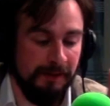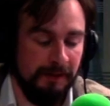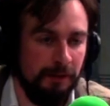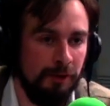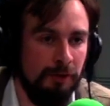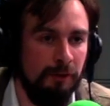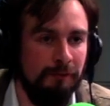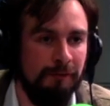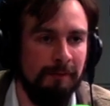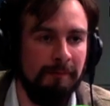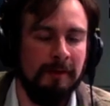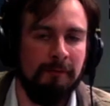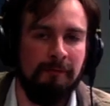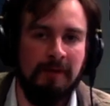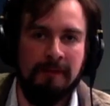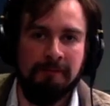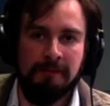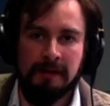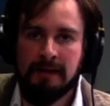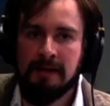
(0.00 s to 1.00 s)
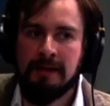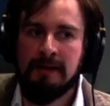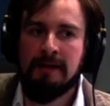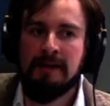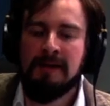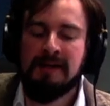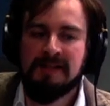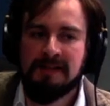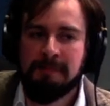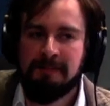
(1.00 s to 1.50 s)
takes a cue from The Revenant
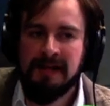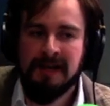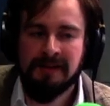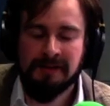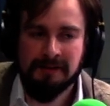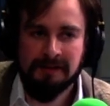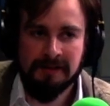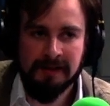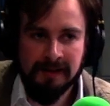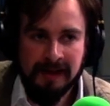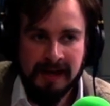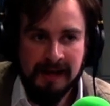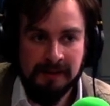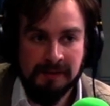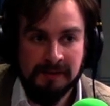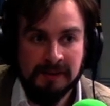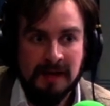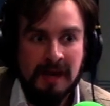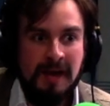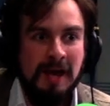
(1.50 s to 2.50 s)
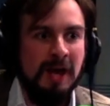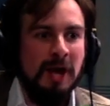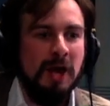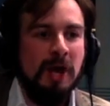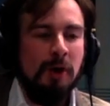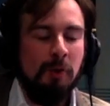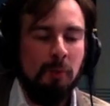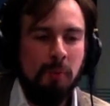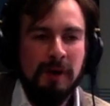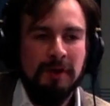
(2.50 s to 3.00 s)
and it splatters the lens
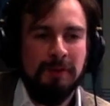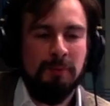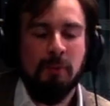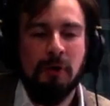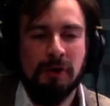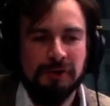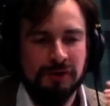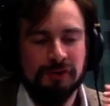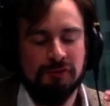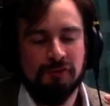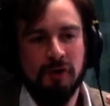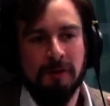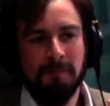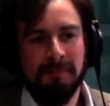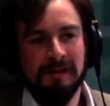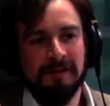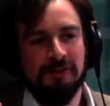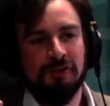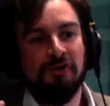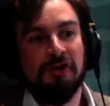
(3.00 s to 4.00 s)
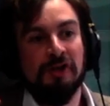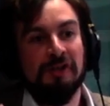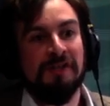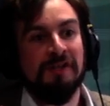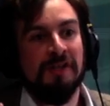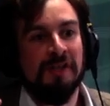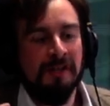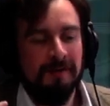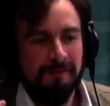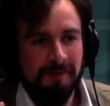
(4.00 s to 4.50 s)
with water droplets
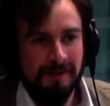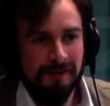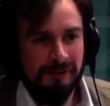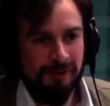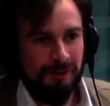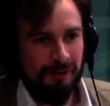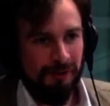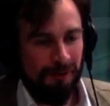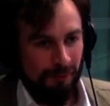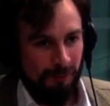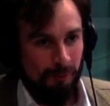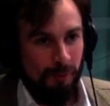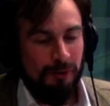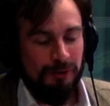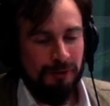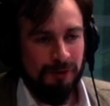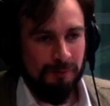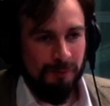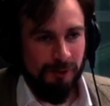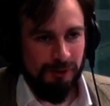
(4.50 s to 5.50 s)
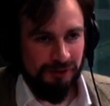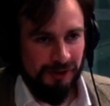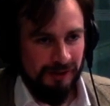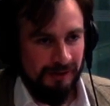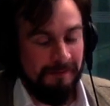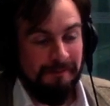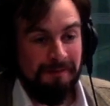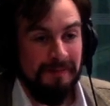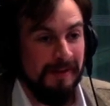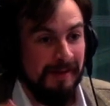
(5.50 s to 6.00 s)
just to convince you, what you're
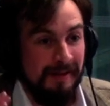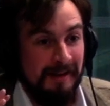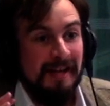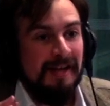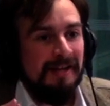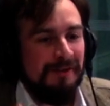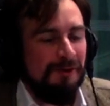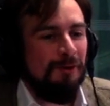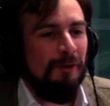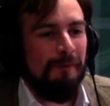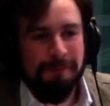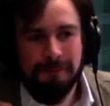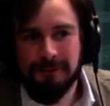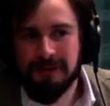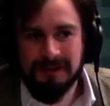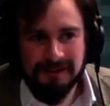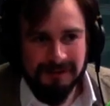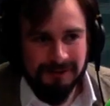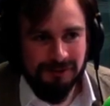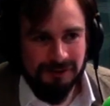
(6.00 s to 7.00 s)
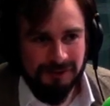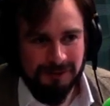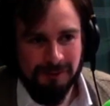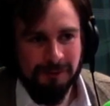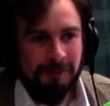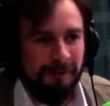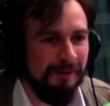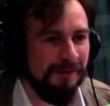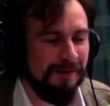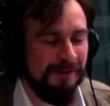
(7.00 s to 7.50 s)
watching. It's not fully
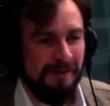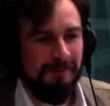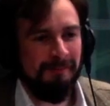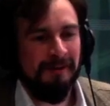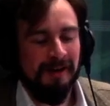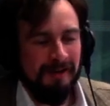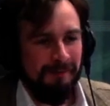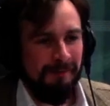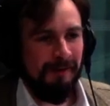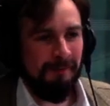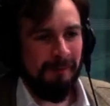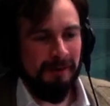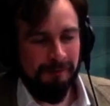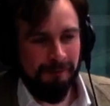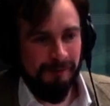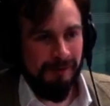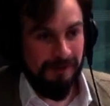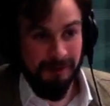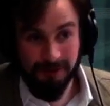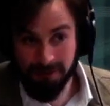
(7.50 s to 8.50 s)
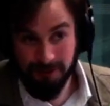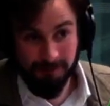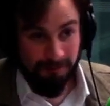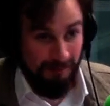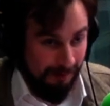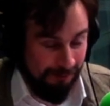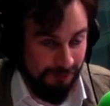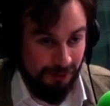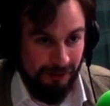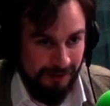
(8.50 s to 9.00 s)
digital. There is some kind of element of risk,
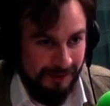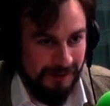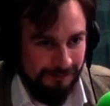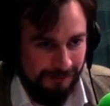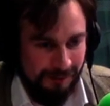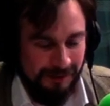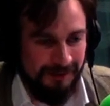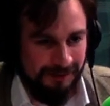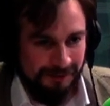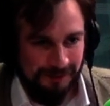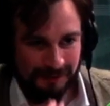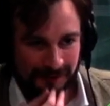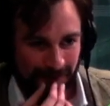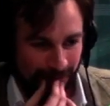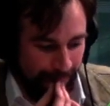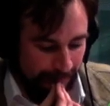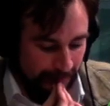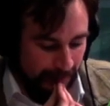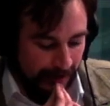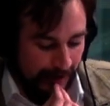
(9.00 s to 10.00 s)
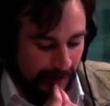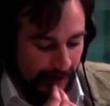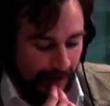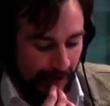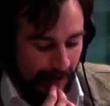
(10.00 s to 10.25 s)
although I'm sure it is fully digital.